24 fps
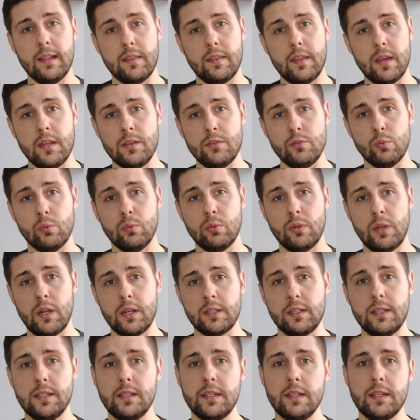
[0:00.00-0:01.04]
then you will
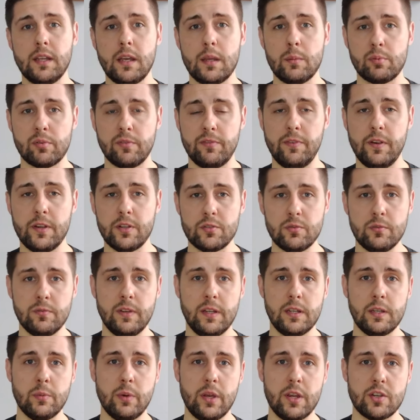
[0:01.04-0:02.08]
likely need a professional
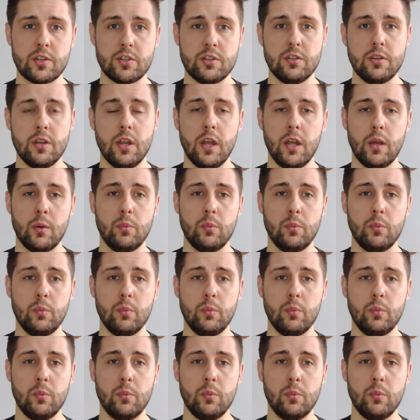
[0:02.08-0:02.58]
valuation,